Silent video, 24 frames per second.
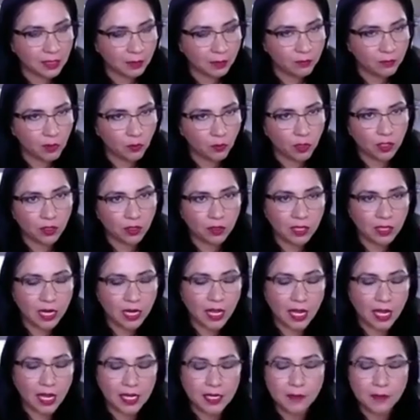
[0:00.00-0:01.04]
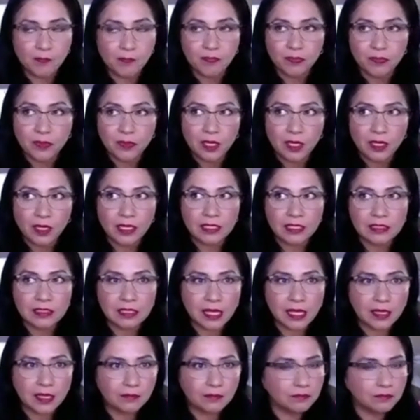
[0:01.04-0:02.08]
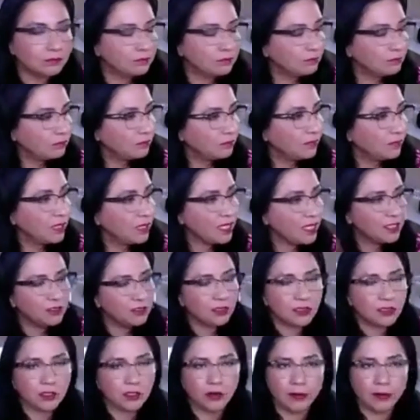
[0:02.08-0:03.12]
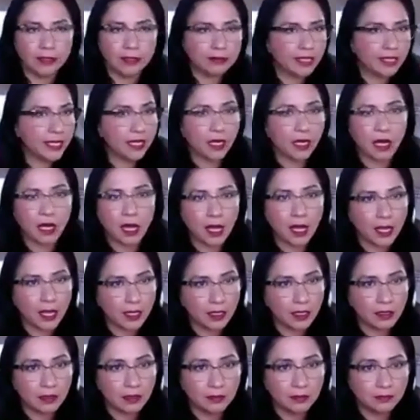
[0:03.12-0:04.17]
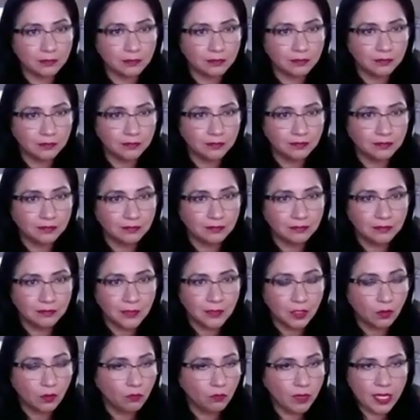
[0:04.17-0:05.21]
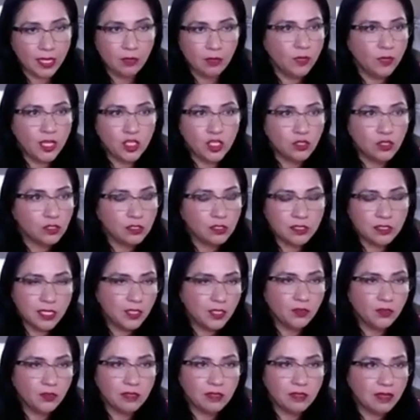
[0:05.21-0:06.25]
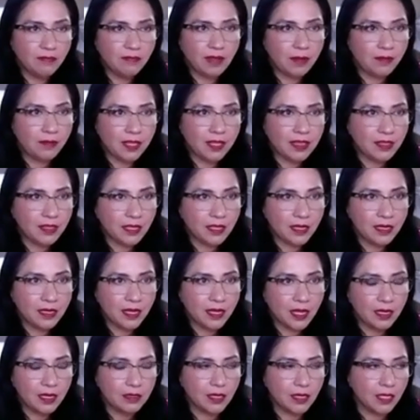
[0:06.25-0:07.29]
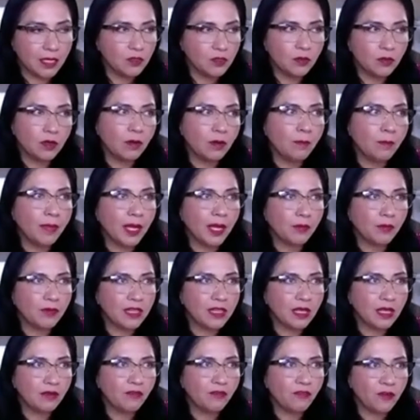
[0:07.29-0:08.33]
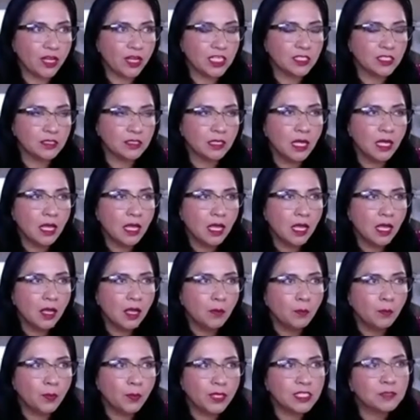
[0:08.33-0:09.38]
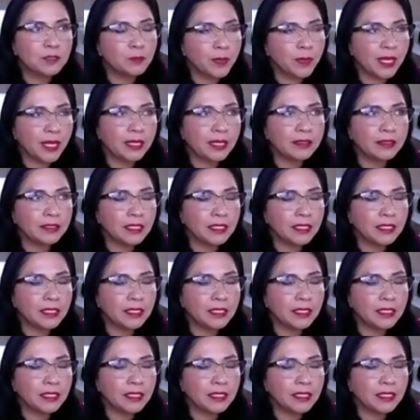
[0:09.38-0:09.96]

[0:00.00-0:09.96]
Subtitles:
we work online, it's like, let's just go and take a hike. We just need to leave everything, and you come back with a fresh perspective